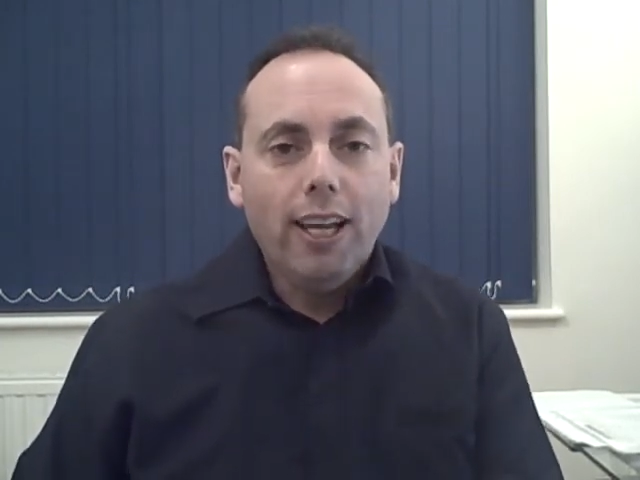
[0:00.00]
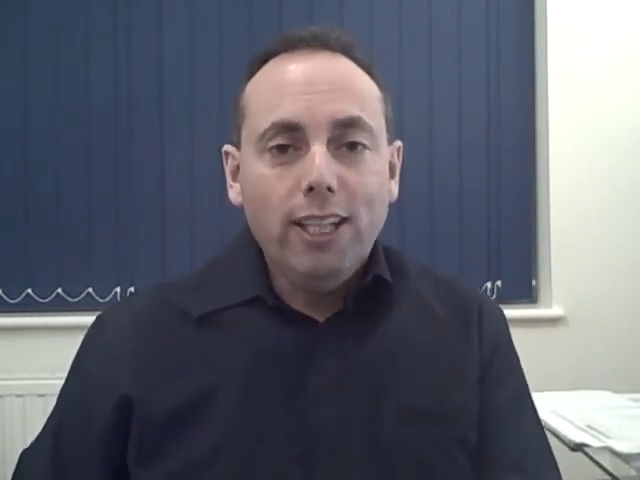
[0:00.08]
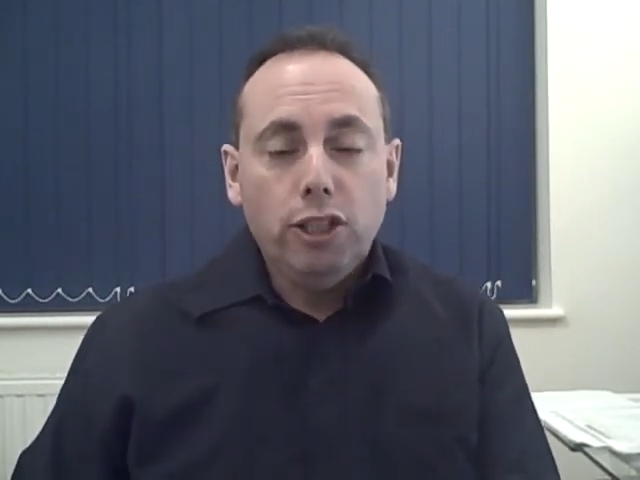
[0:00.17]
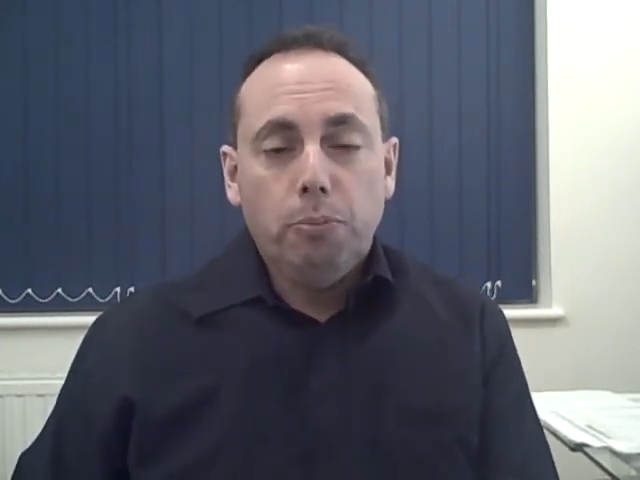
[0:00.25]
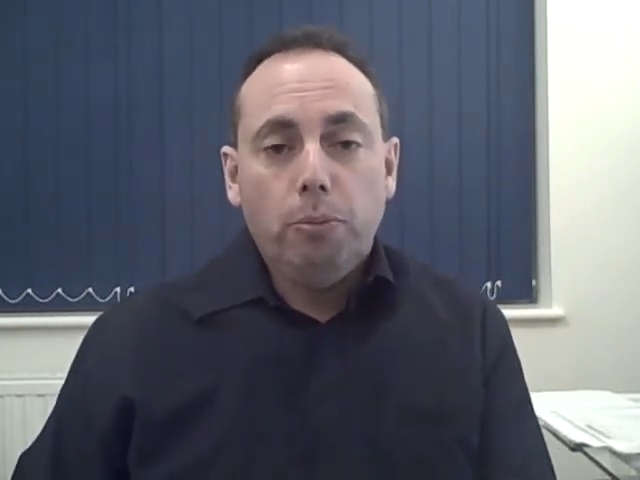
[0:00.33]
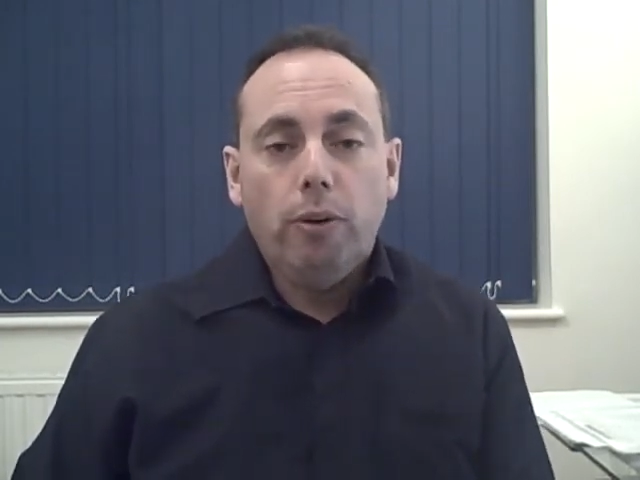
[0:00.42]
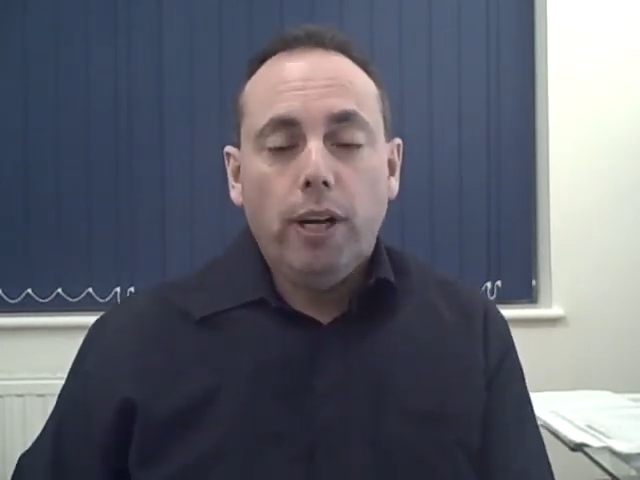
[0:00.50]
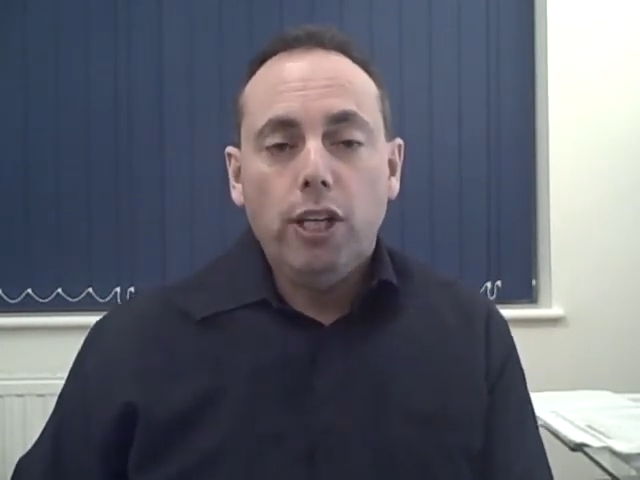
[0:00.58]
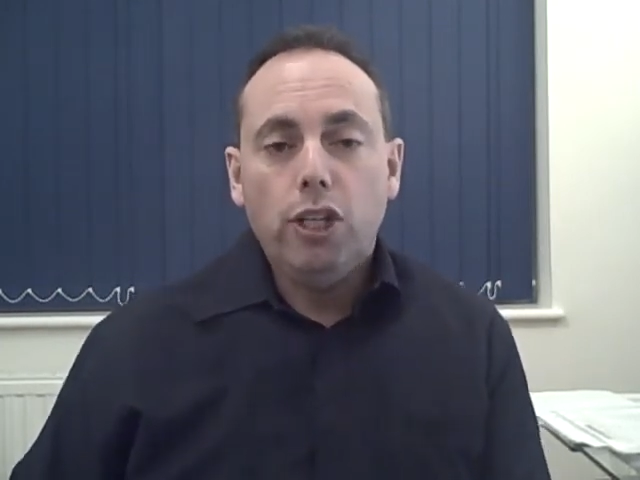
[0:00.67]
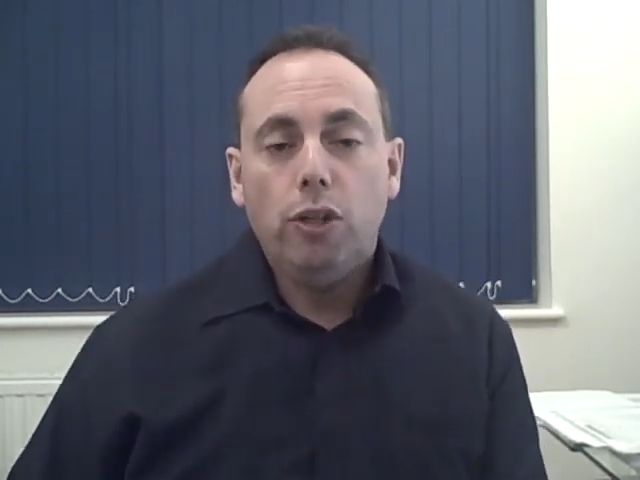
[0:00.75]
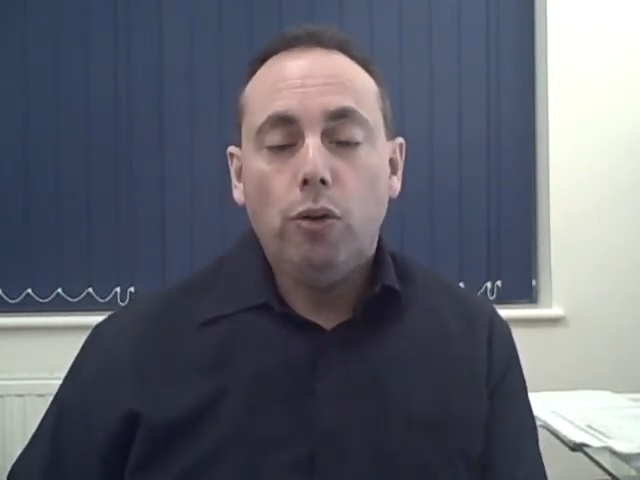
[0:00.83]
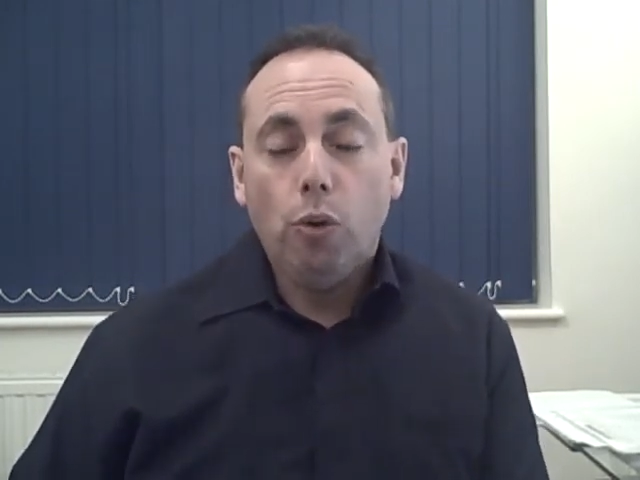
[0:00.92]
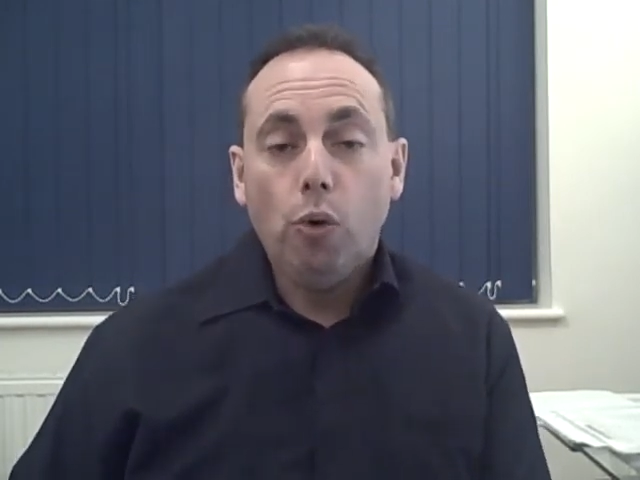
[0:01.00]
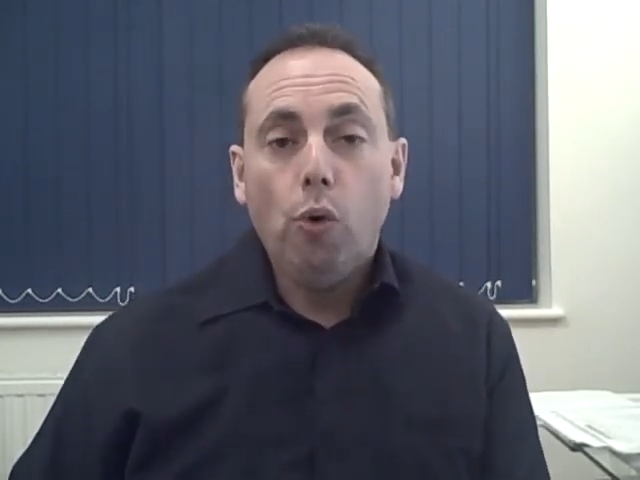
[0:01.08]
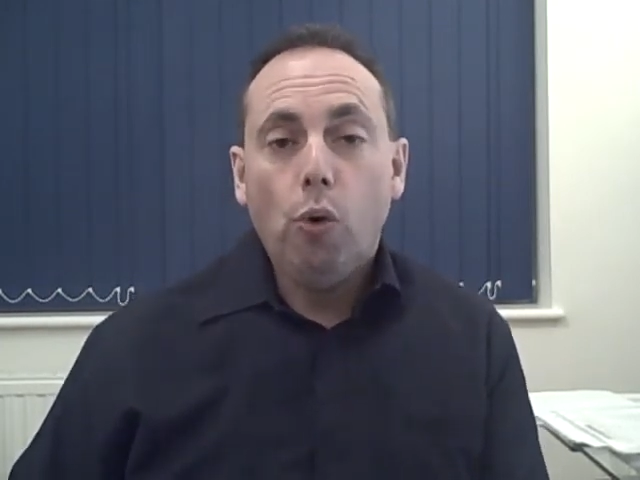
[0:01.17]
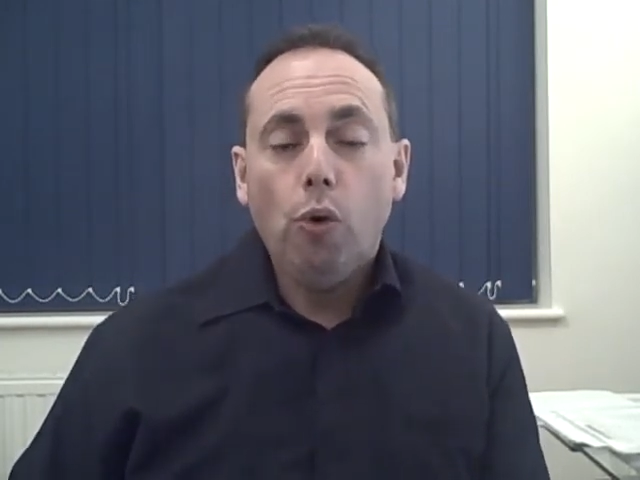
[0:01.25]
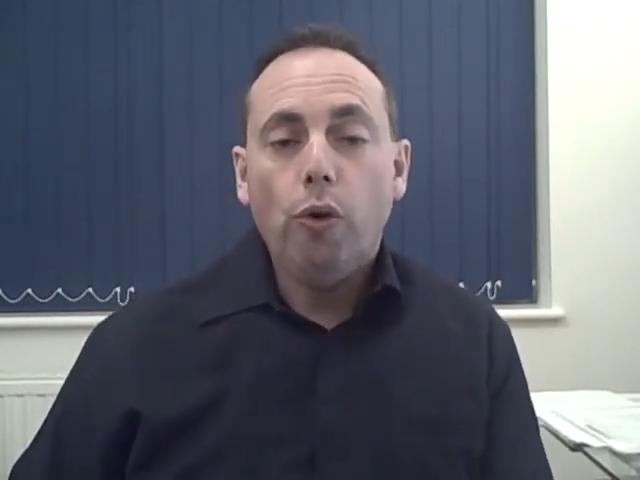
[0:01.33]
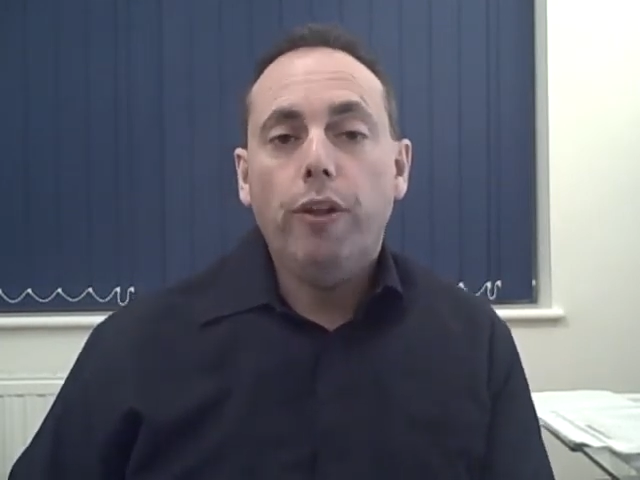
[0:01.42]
inspirational or